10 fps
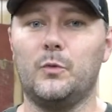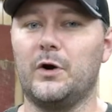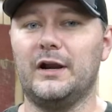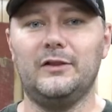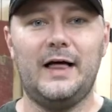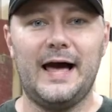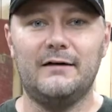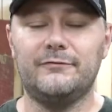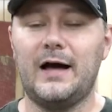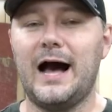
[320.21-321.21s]
We're gonna
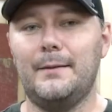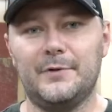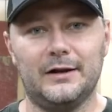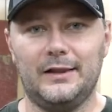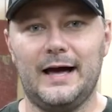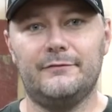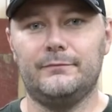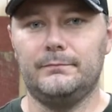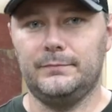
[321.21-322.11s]
laugh. I'm gonna laugh.